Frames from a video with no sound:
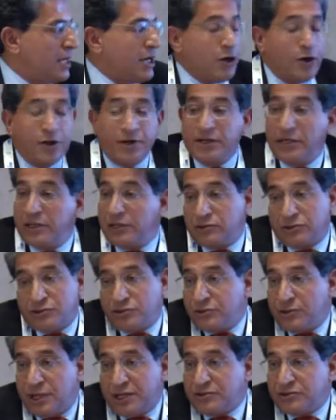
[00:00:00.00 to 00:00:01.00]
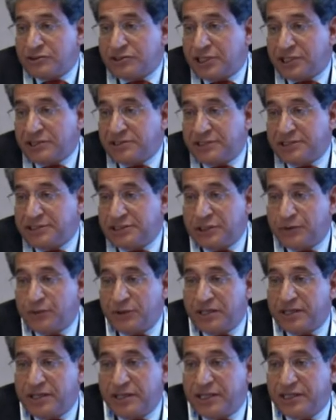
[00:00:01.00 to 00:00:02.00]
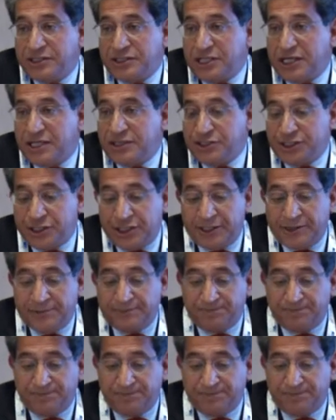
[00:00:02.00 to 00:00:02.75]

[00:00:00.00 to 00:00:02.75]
or also a consultancy within the GNG.